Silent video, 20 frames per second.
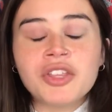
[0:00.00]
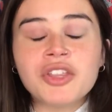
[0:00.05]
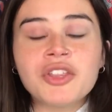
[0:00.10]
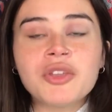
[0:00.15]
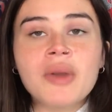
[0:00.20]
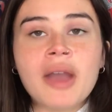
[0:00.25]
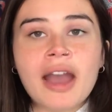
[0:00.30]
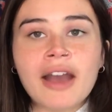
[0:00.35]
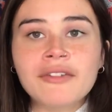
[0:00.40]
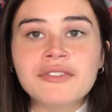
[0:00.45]

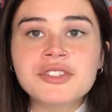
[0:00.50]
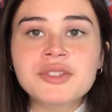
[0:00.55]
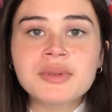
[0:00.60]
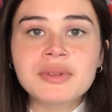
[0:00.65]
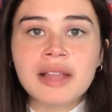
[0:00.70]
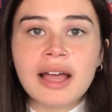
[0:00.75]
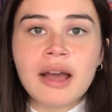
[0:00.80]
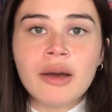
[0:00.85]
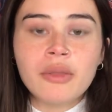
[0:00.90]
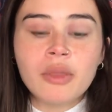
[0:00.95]
you have to
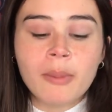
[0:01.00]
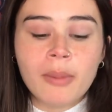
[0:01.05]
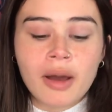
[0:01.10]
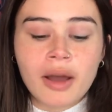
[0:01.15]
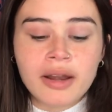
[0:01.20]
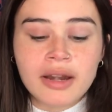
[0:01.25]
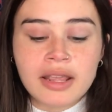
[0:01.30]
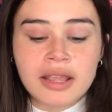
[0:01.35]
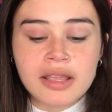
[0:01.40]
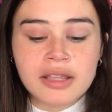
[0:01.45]
allow the
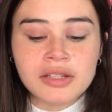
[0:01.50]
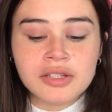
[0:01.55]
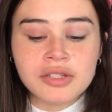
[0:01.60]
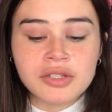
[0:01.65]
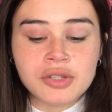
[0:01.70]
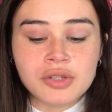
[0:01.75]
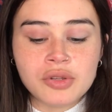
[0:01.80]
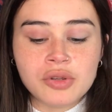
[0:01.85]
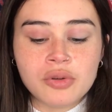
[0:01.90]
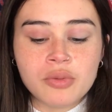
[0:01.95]
body
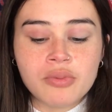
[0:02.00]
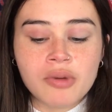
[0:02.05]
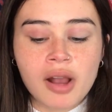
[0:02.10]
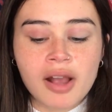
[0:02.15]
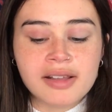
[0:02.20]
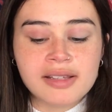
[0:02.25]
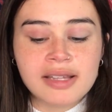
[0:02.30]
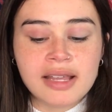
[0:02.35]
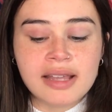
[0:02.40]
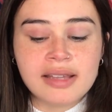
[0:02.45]
to
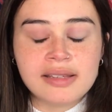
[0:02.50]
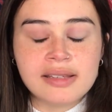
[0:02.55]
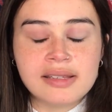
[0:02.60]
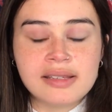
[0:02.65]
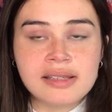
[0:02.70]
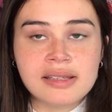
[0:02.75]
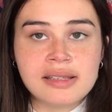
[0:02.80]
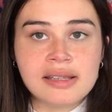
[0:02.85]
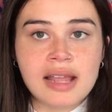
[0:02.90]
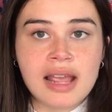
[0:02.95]

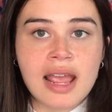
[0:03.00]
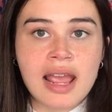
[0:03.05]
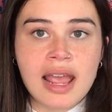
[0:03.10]
process